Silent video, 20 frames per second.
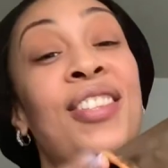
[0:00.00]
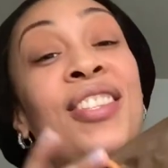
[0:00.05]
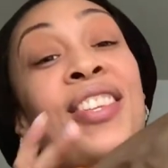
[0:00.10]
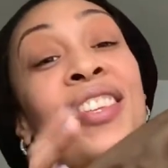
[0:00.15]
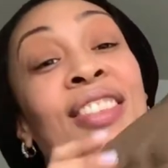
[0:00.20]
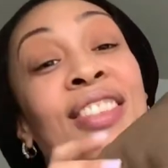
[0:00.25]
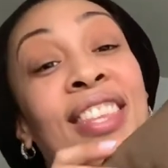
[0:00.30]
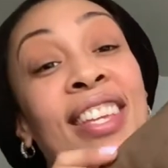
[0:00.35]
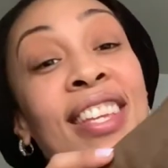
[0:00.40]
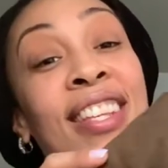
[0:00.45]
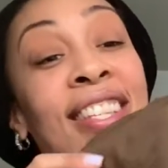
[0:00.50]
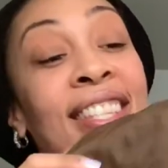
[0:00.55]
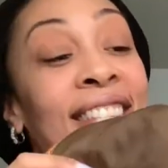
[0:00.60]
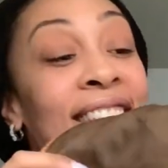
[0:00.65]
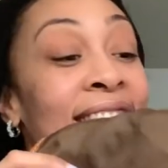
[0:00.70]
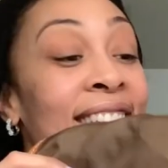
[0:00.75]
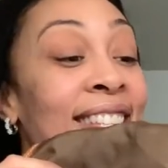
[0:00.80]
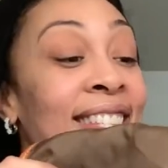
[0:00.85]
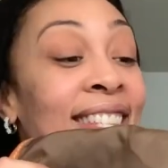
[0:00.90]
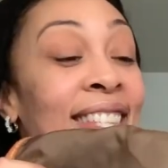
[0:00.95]
So this
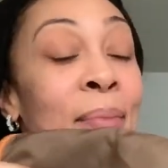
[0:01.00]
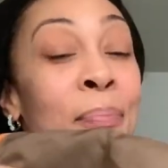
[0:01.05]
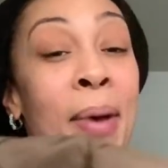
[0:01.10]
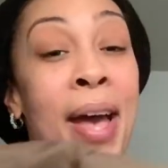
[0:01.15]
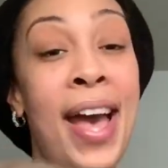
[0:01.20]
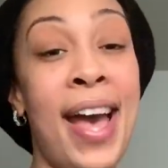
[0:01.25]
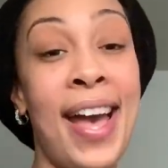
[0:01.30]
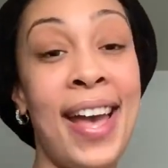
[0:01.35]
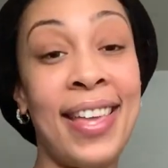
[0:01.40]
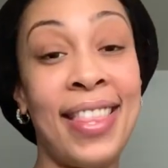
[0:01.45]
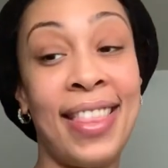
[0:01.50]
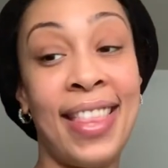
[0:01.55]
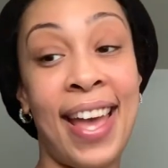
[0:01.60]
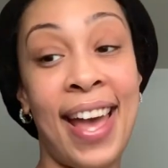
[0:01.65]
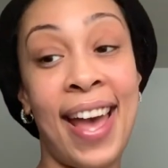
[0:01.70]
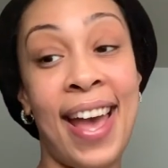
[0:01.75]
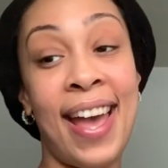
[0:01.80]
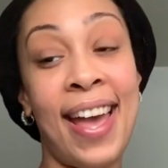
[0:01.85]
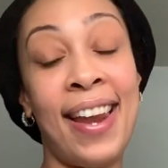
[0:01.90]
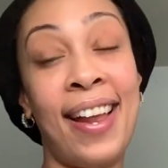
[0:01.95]
is the bag
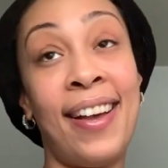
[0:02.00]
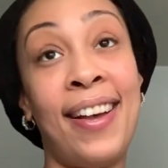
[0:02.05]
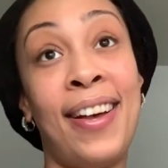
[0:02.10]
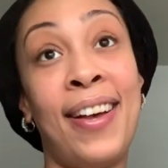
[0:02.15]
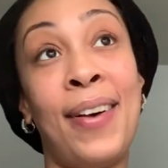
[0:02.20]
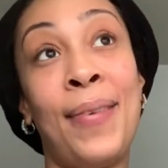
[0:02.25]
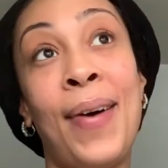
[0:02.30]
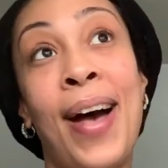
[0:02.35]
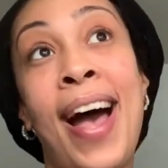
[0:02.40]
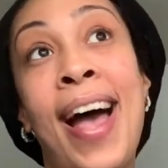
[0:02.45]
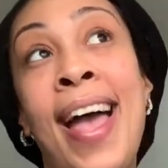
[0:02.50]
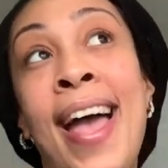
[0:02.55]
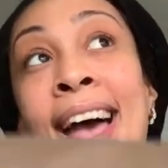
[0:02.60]
that I